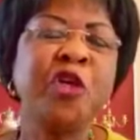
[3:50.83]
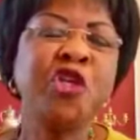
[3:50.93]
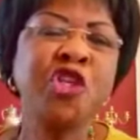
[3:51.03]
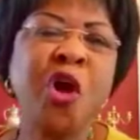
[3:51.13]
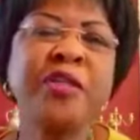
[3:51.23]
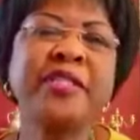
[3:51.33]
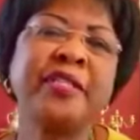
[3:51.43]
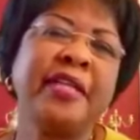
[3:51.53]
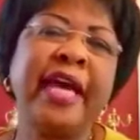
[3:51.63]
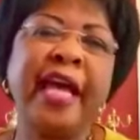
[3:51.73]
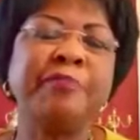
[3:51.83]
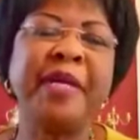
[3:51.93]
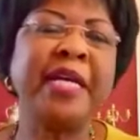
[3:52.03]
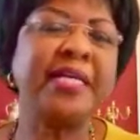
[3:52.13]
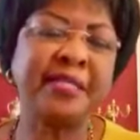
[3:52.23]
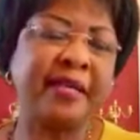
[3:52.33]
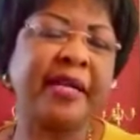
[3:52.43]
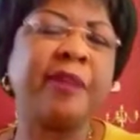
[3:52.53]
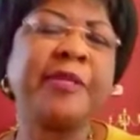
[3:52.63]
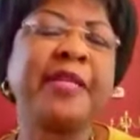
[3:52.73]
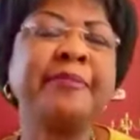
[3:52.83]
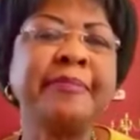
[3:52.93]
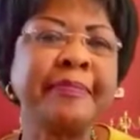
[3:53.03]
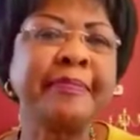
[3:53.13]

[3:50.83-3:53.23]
Not helping is not an option.